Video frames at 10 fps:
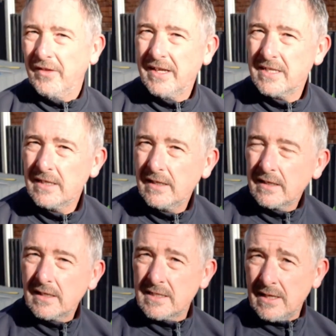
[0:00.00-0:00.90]
that,
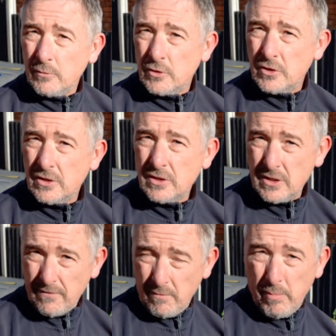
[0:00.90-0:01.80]
because that was
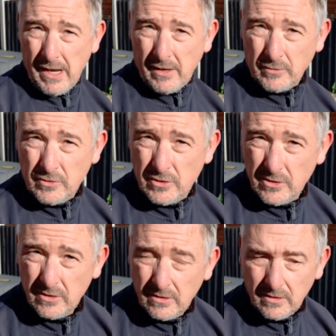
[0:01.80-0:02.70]
£7,
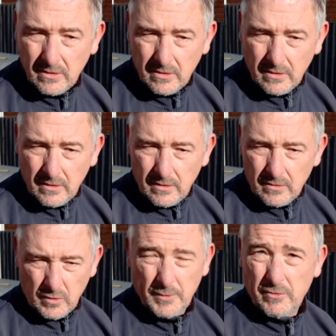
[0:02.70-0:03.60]

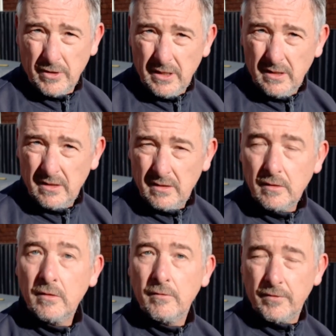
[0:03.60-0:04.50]
something or other,
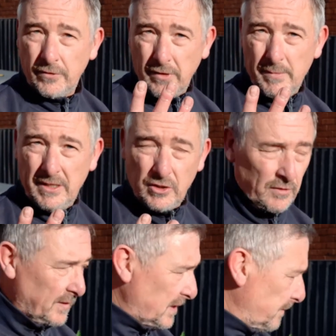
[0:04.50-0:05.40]
for 3 metres
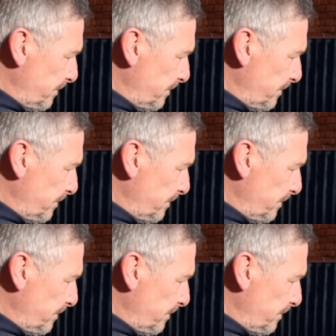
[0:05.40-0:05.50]
of it.